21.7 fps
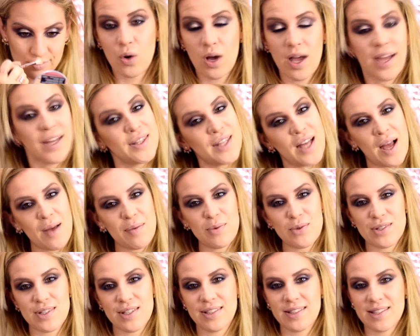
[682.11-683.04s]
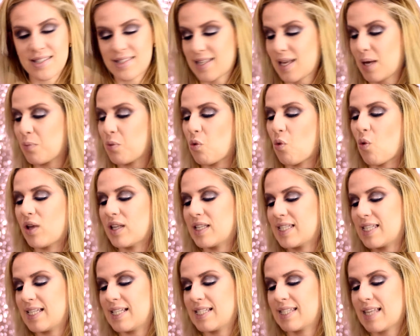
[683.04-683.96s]
And I'm using the same
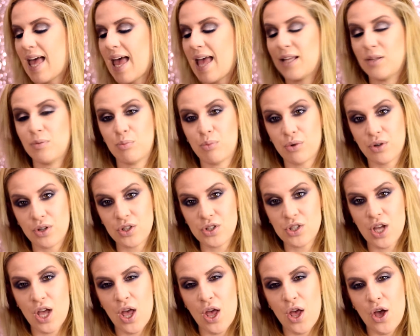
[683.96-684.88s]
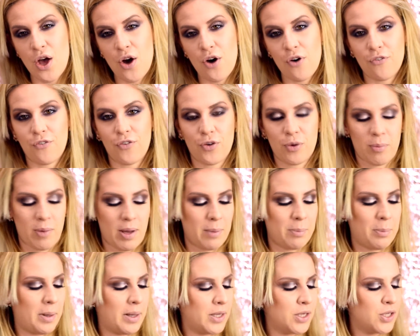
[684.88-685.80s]
168 brush for my
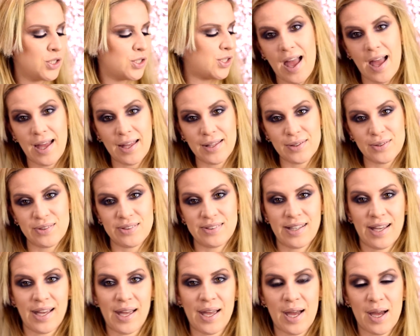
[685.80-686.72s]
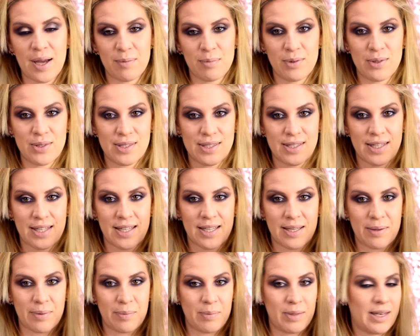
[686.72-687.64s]
blush, and today I'm using
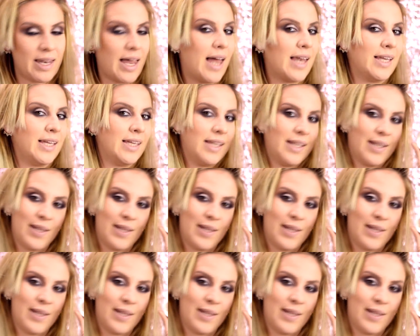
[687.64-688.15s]
Milani